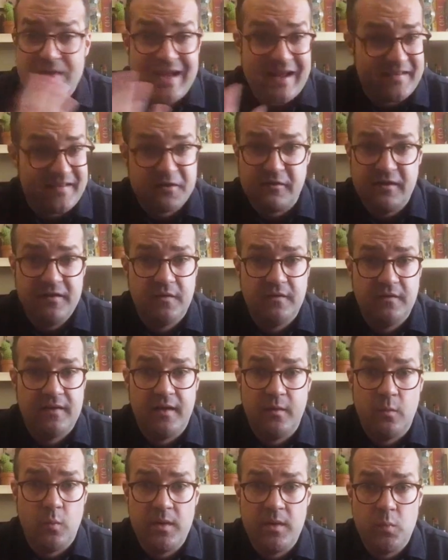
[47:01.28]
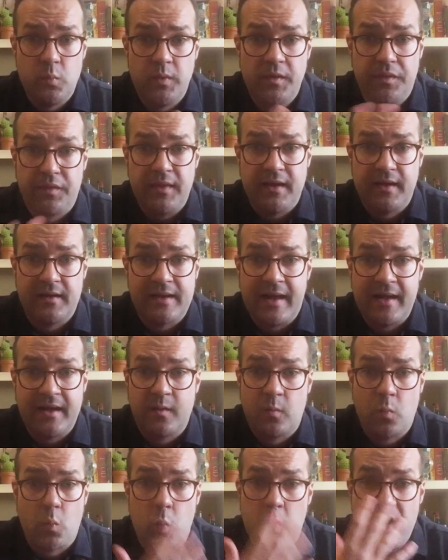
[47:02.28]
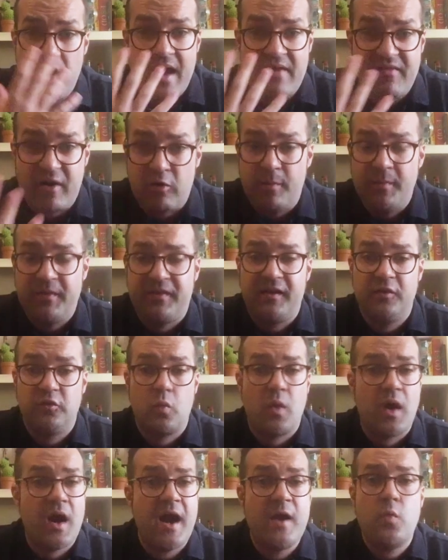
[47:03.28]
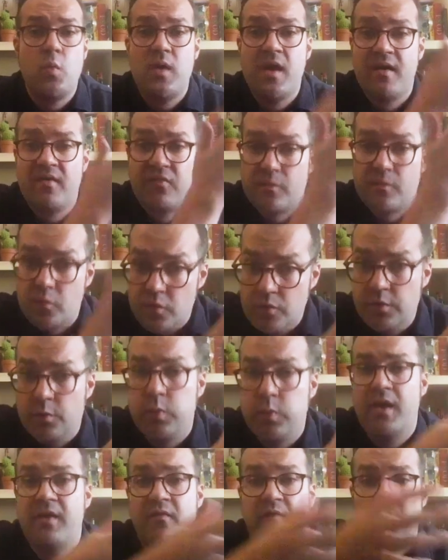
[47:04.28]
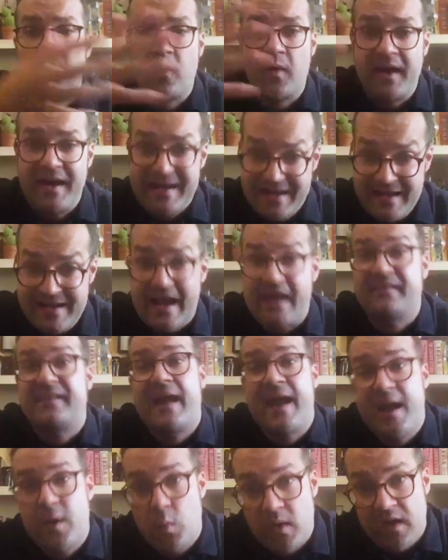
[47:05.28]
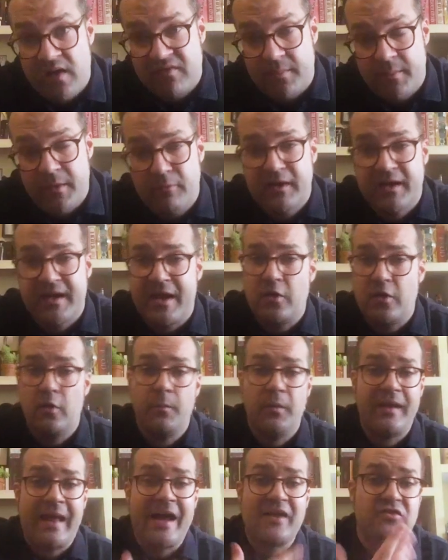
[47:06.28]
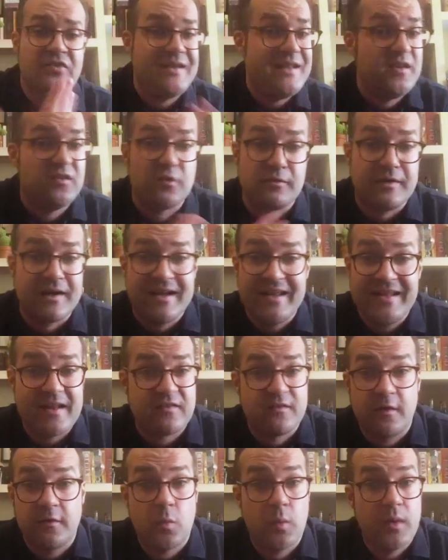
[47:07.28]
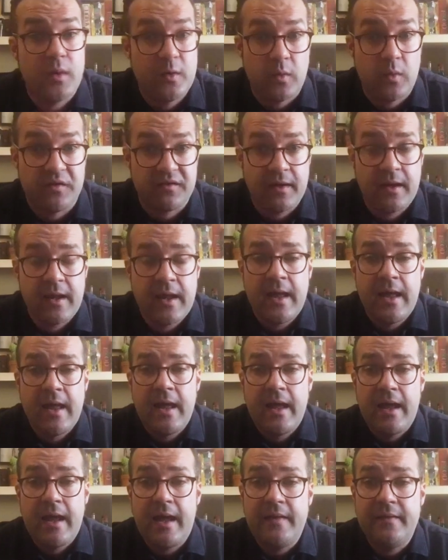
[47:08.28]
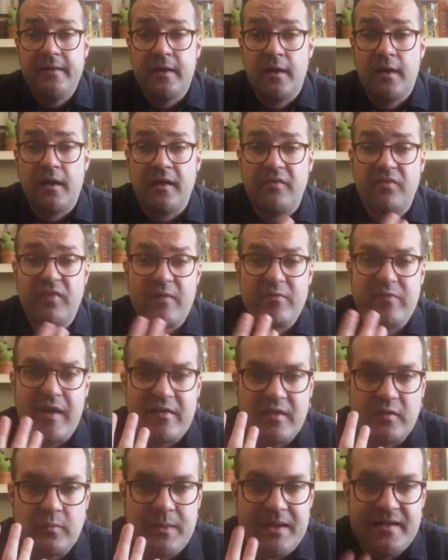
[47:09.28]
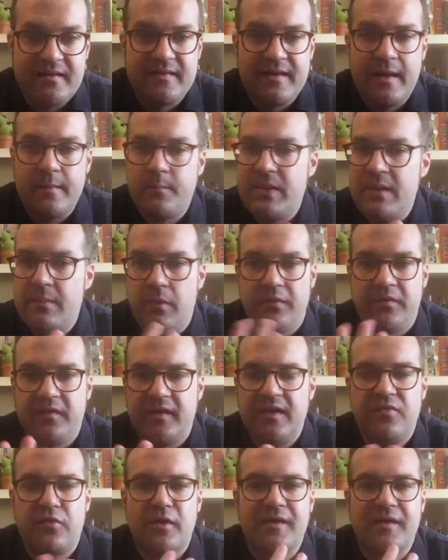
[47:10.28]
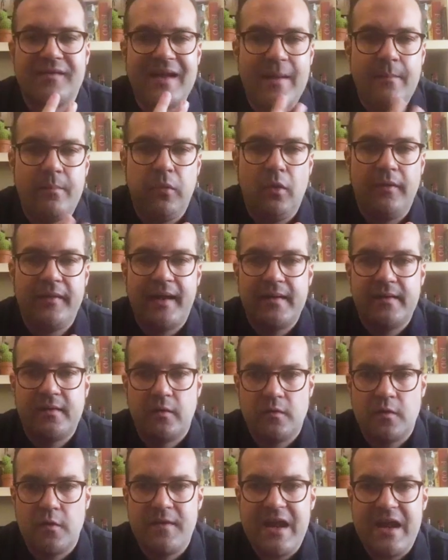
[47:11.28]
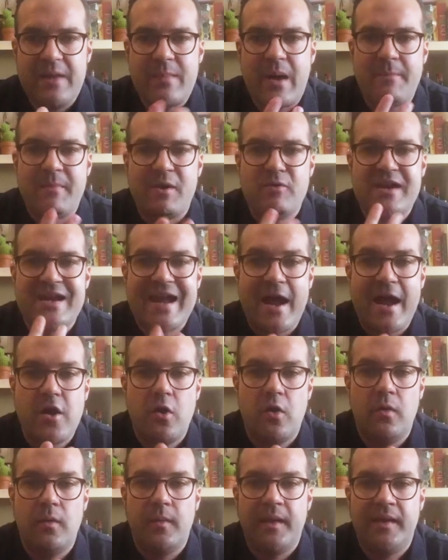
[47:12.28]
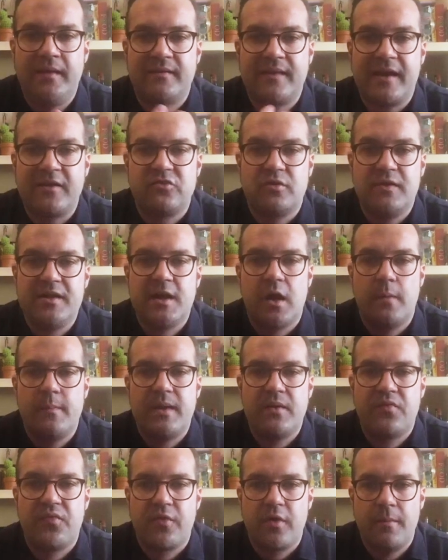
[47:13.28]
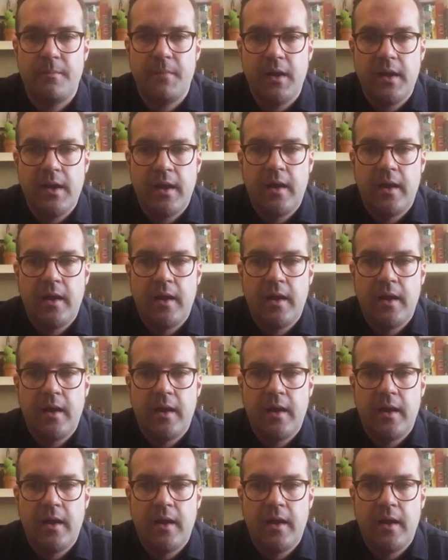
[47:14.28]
category today. We we think like we have aromatized wine, we have vermouth, we have quinquinas, and we have Americano. But actually, historically, that's not the way it was. And a lot of that has been said. People say, for example, that the, the name Americano is actually coming from